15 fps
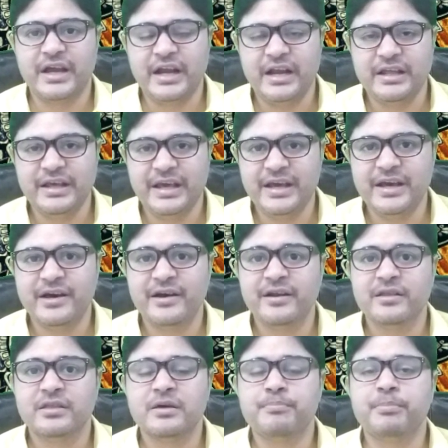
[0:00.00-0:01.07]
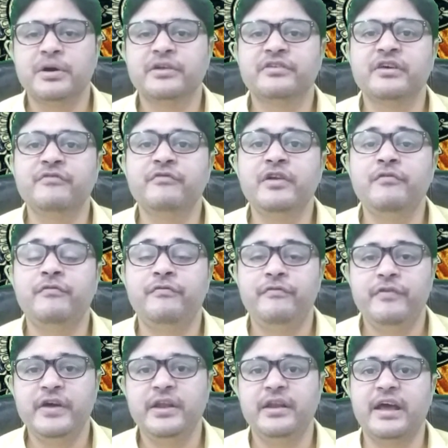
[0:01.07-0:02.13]
here the person will
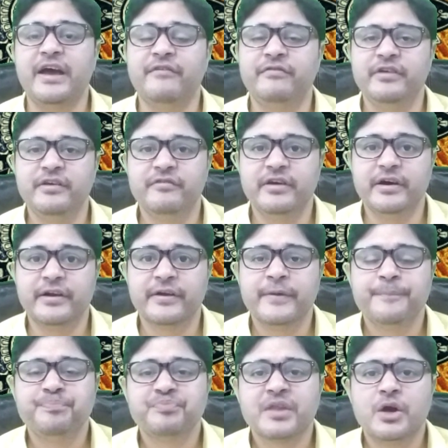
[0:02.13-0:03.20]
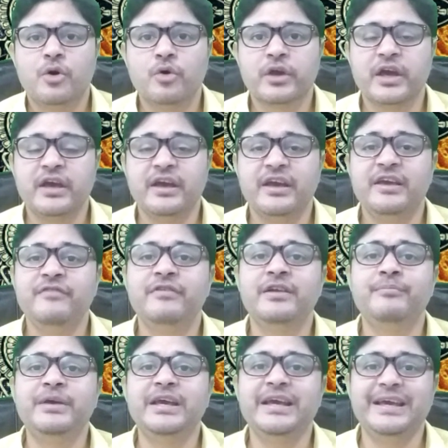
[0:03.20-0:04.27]
win everywhere. Okay, he will
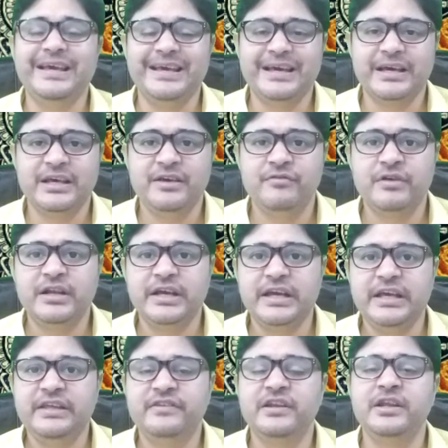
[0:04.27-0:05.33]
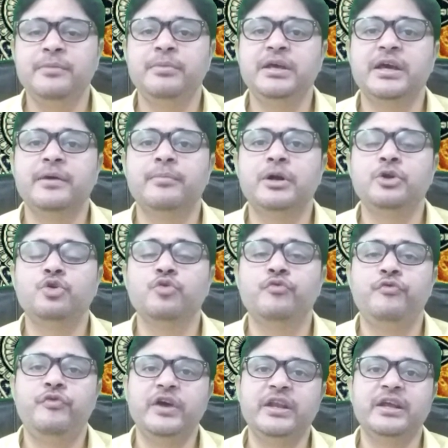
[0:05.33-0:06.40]
easily be able to
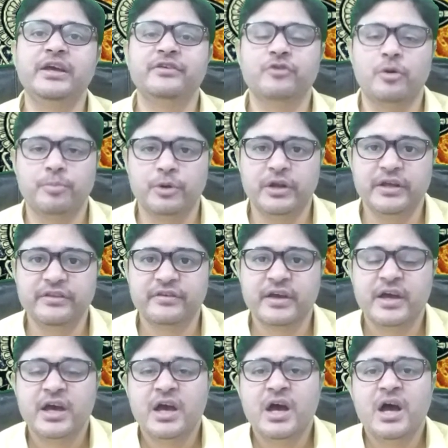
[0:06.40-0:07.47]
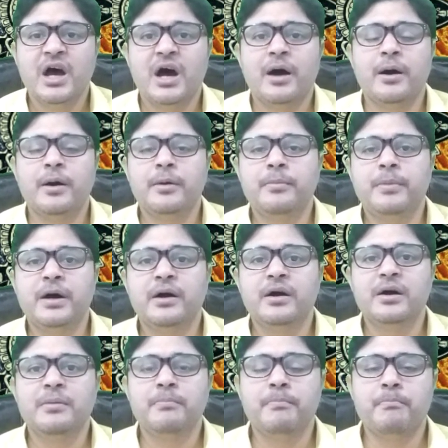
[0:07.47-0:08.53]
win his opponents.
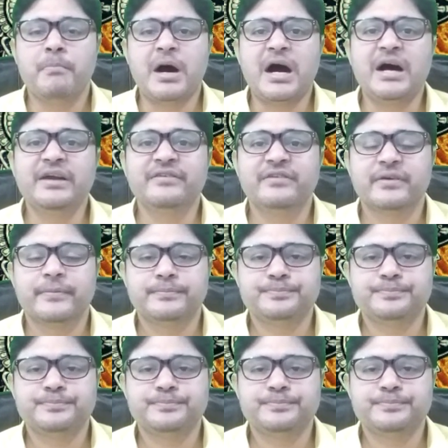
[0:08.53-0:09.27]
Mars